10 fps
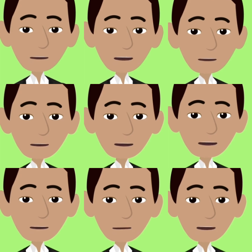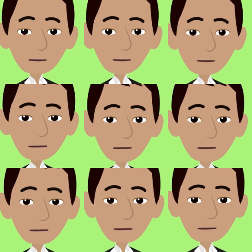to as your excitement.
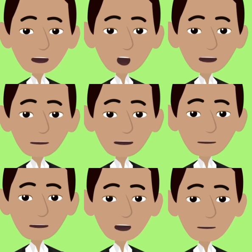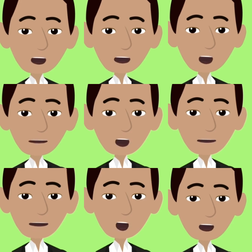For in each and every
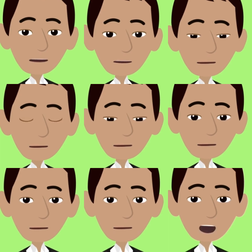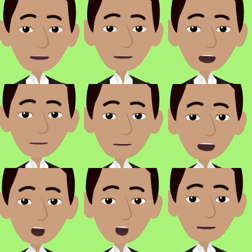given moment, if you
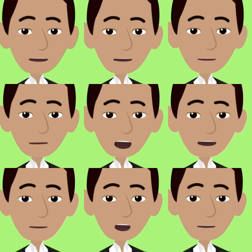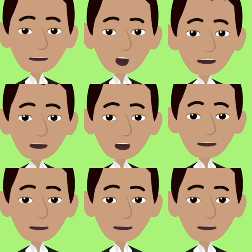truly express that you believe in